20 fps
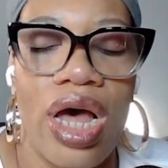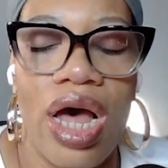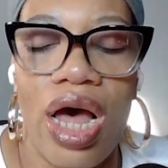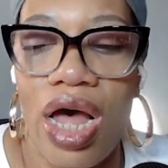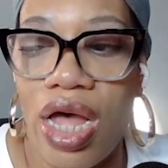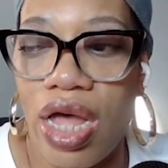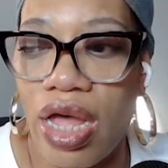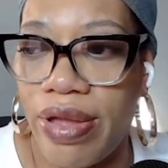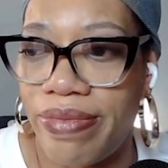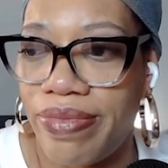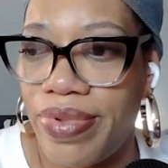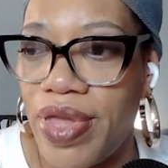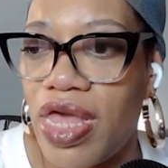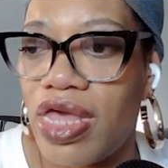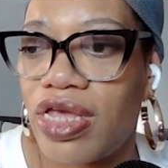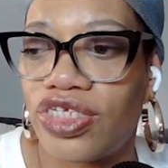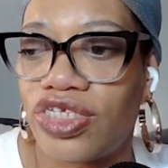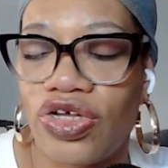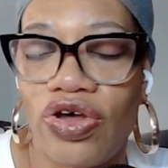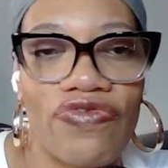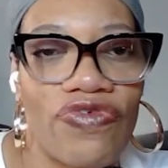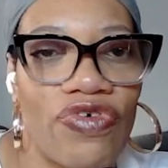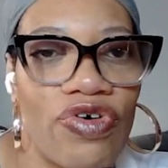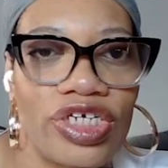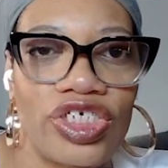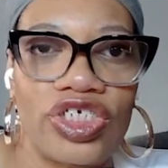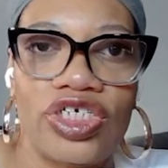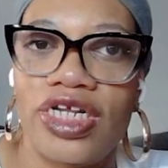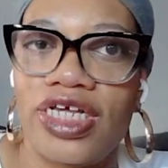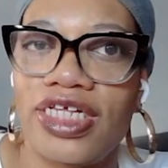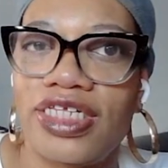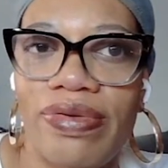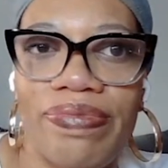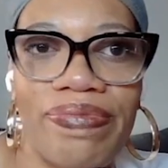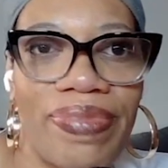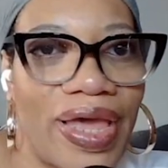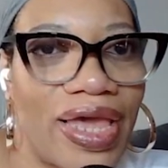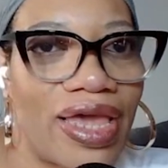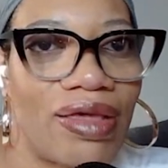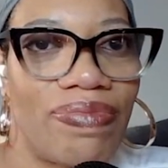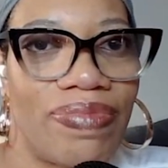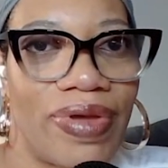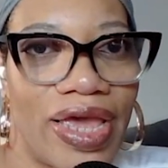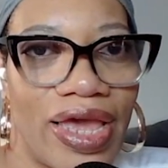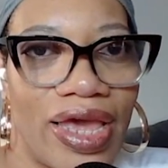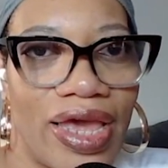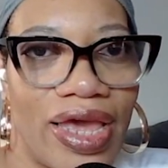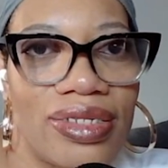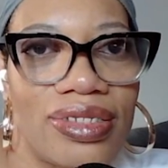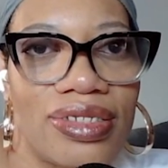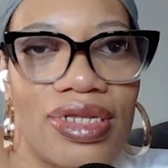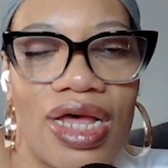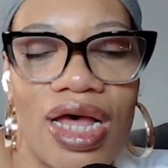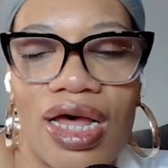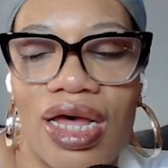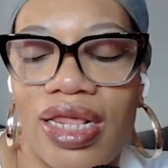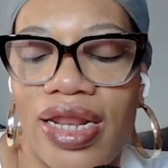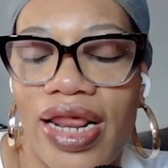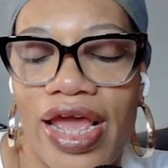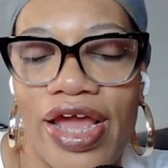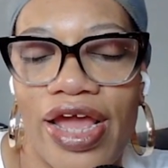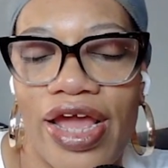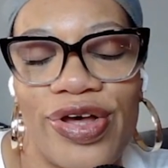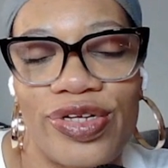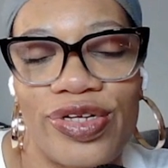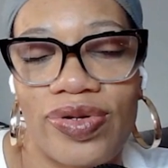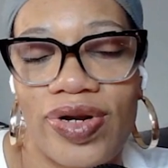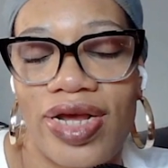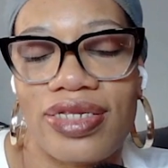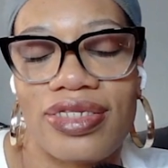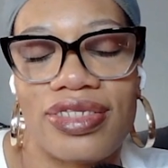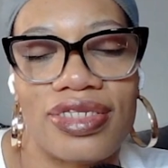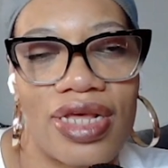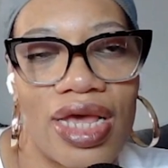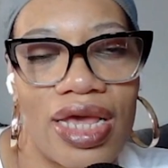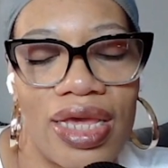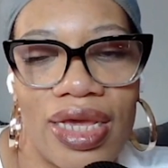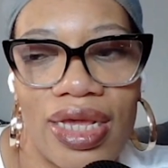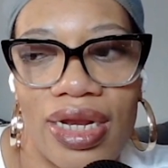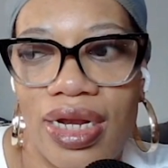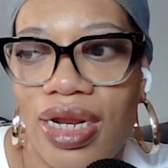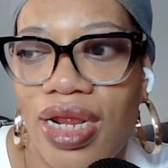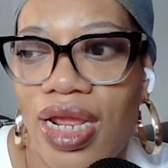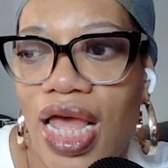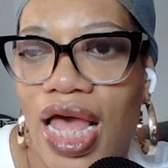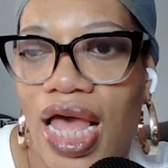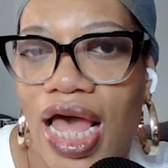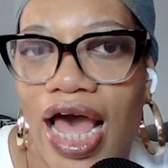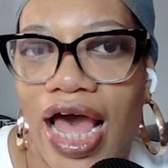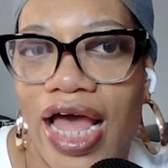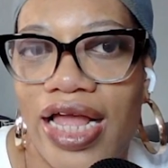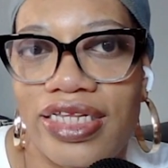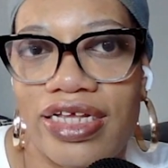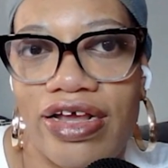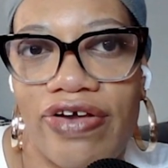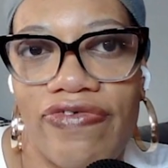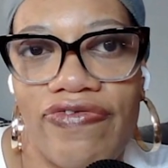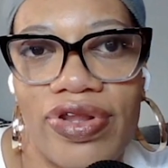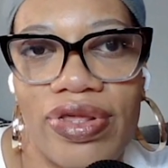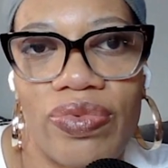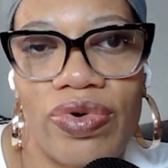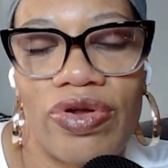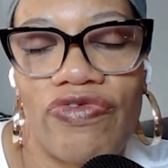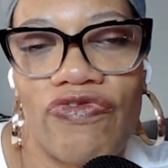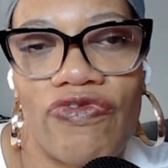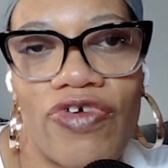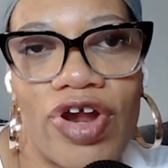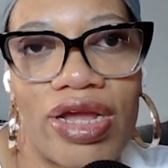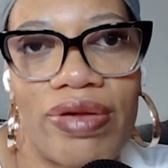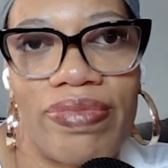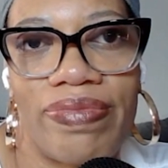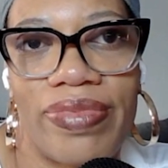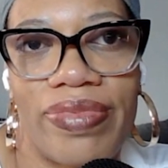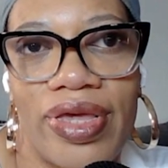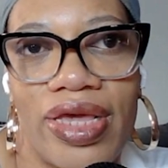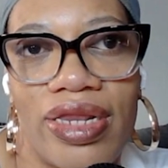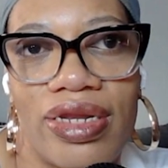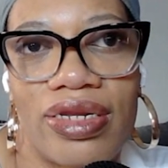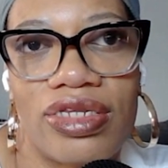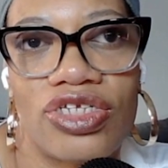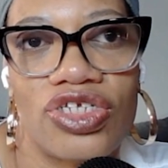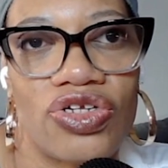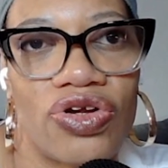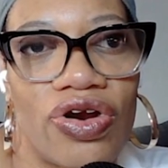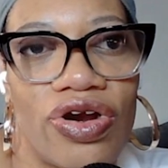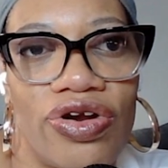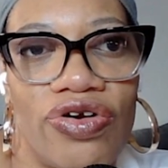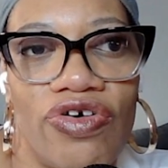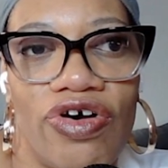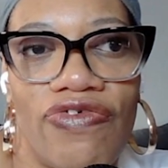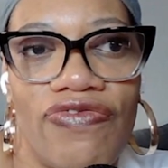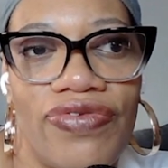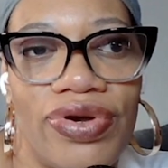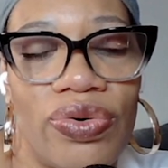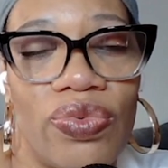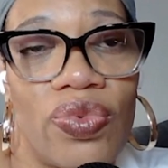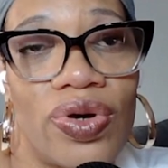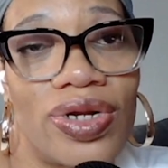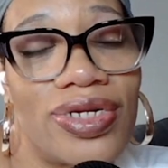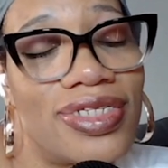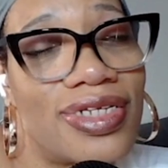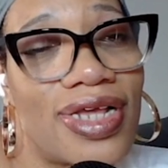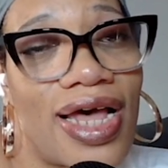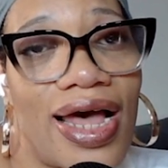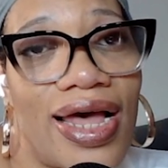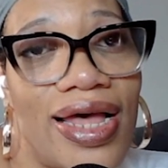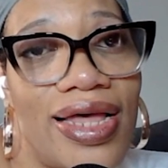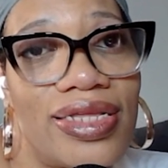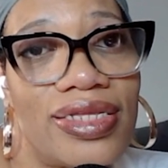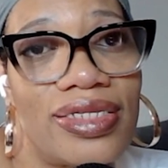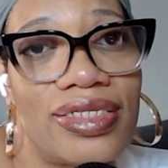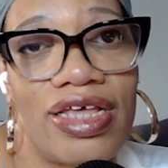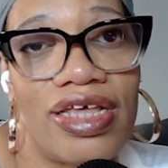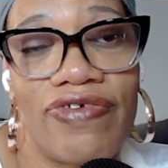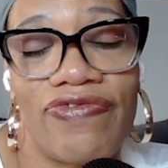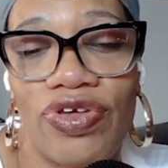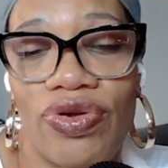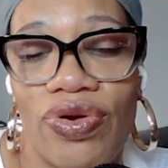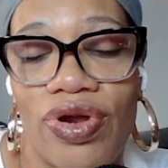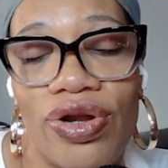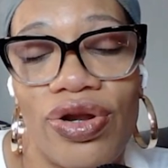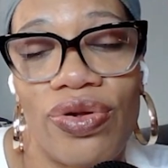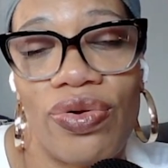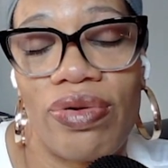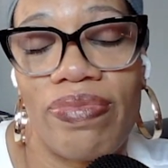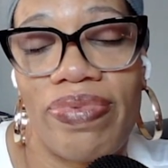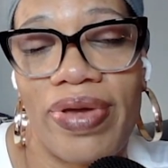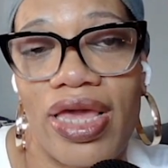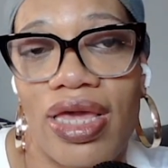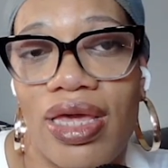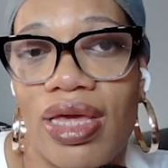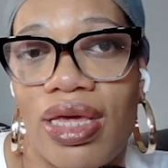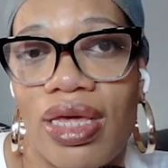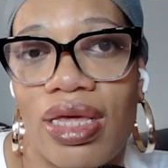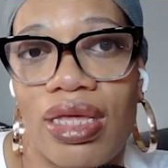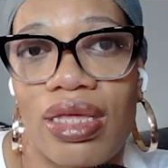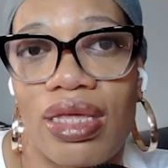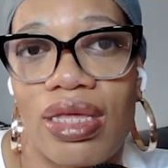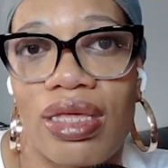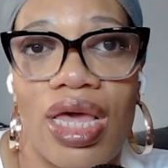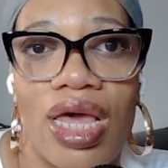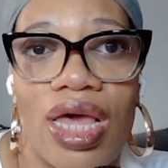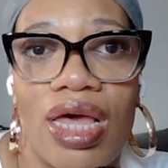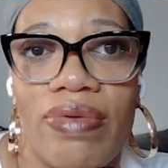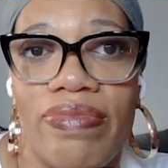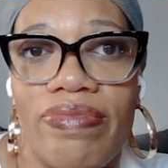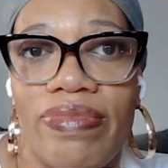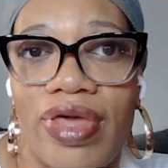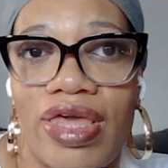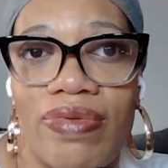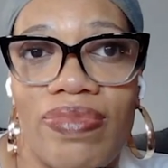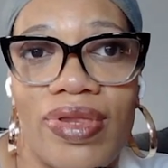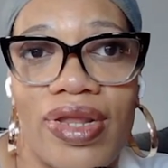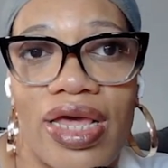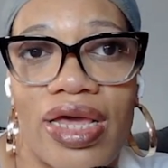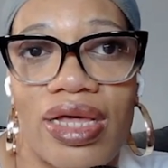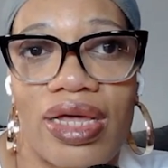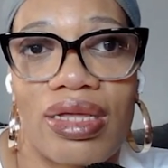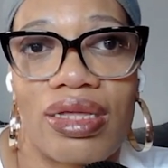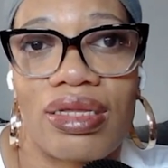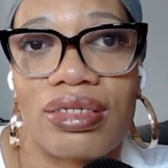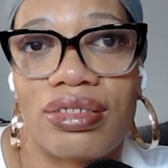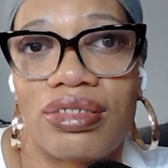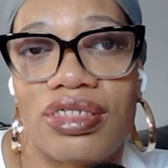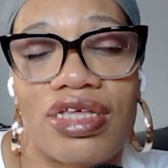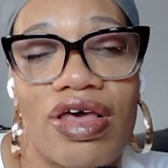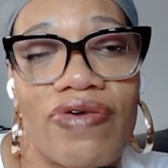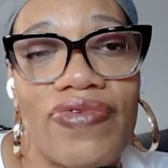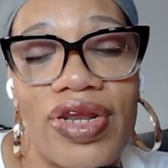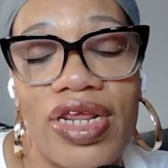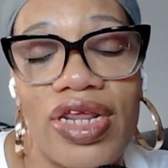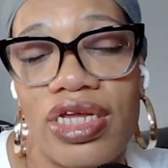Um, so of course you need some baking pans. Uh, that goes without saying. I definitely would recommend starting off with one size if you are new to baking maybe like a seven